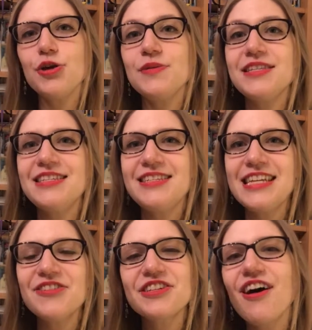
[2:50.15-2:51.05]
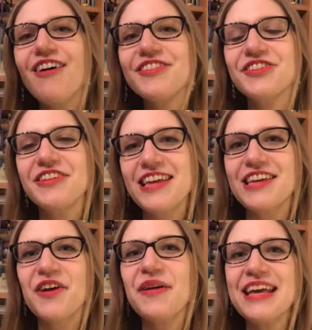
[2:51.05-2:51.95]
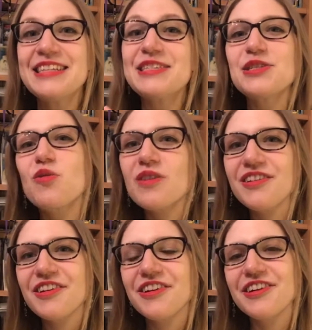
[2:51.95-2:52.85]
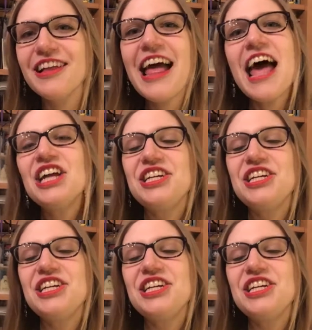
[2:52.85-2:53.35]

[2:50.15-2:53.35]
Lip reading: whose secret alter ego is Squirrel Girl.